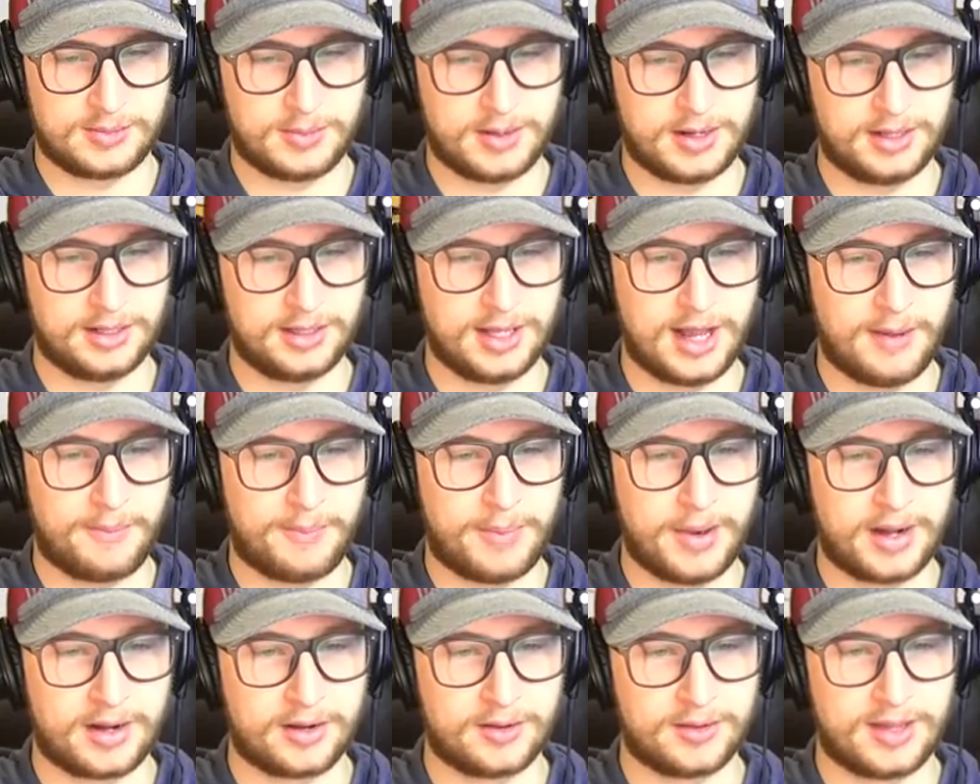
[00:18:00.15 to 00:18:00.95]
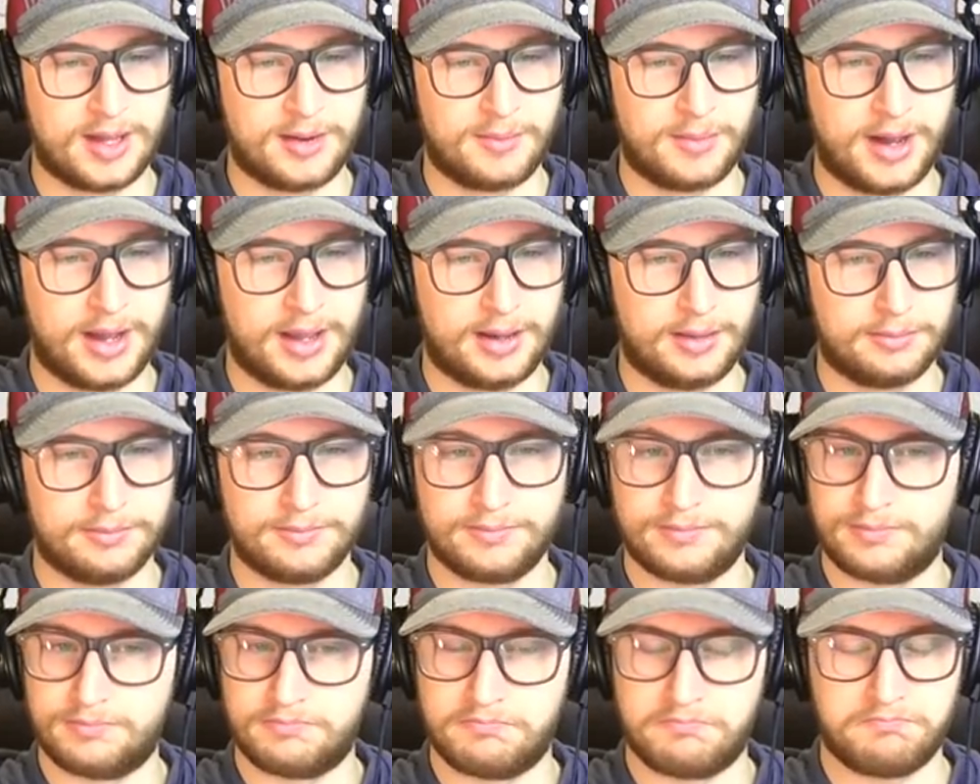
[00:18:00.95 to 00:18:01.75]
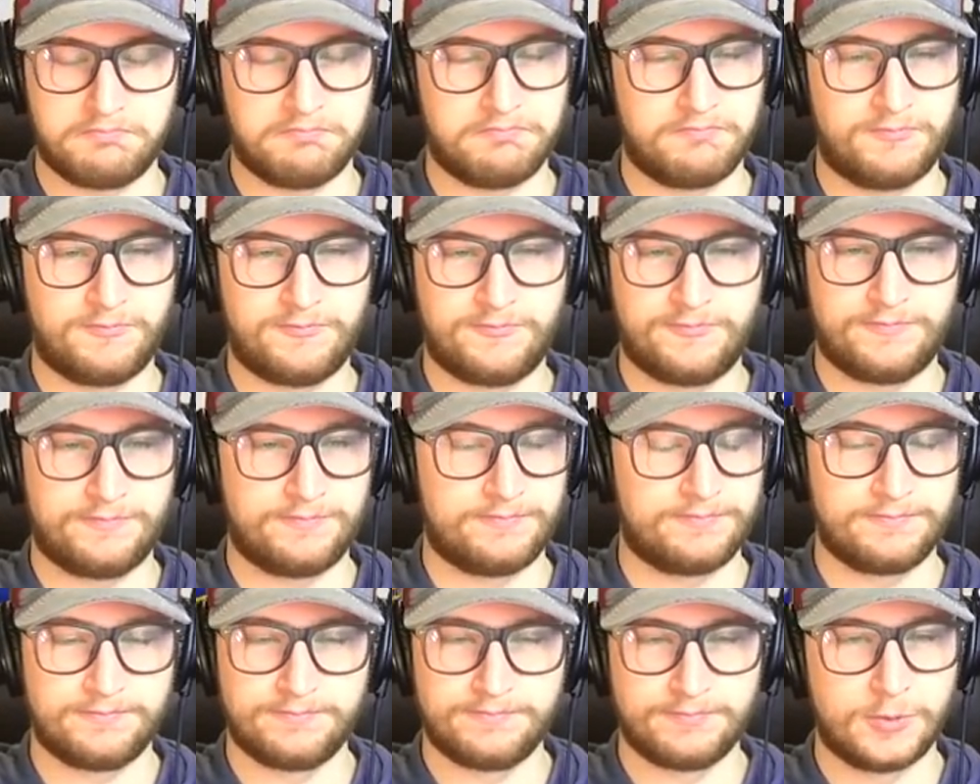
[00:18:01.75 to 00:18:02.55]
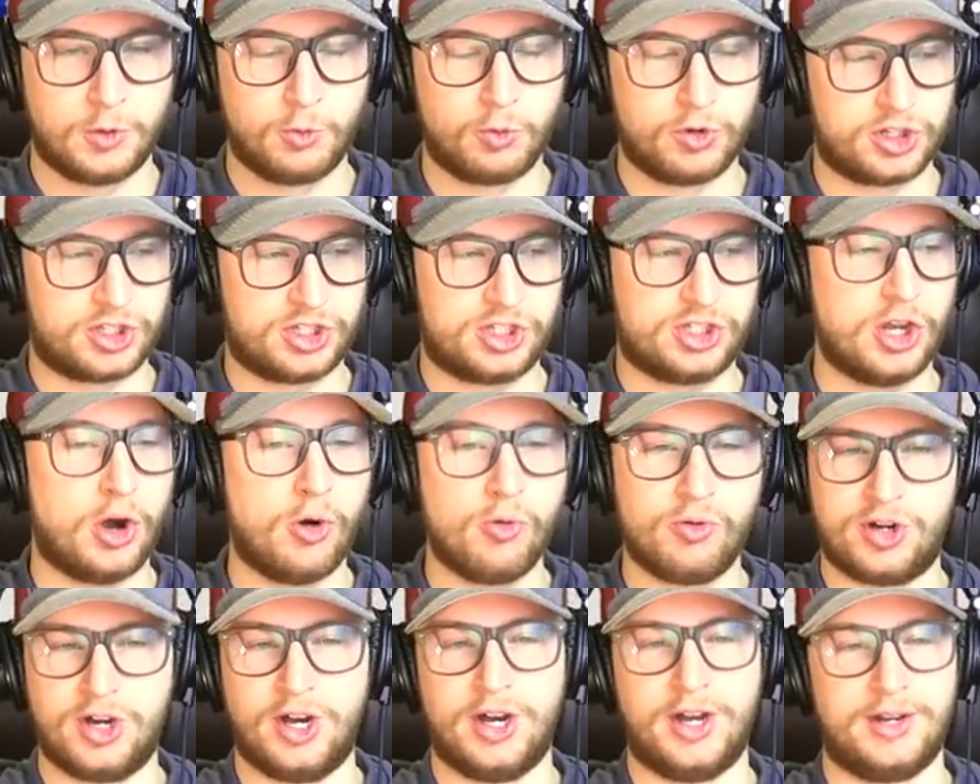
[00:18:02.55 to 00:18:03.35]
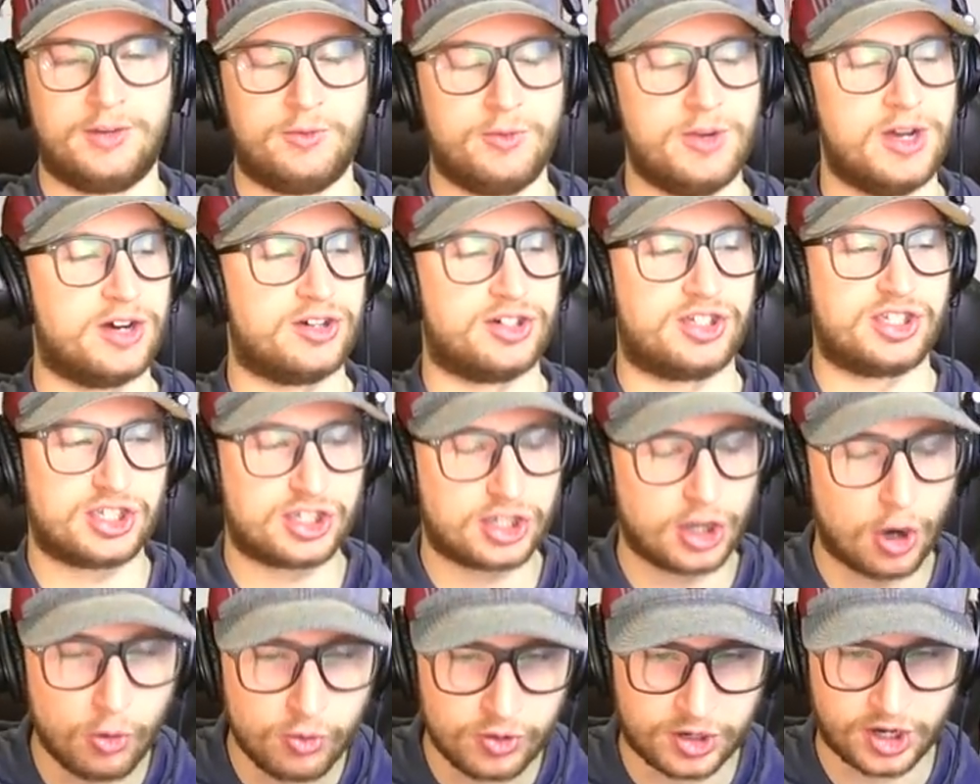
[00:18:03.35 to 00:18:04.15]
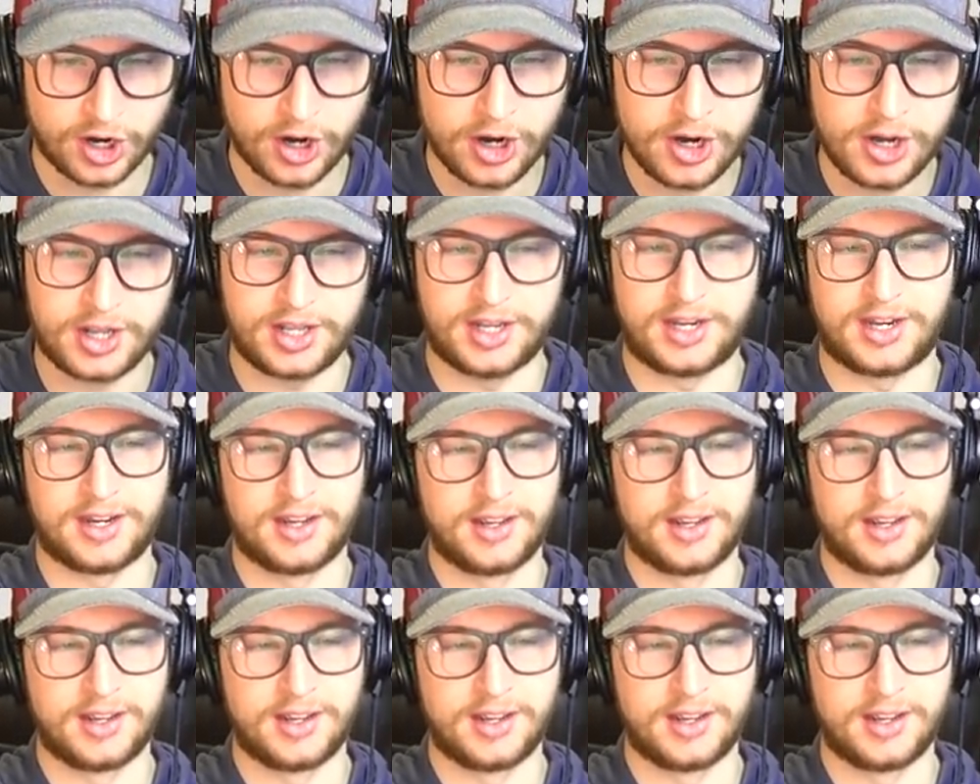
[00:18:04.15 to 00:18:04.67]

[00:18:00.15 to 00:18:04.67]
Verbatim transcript: It's been a lot better than my... We're so good. We are so good.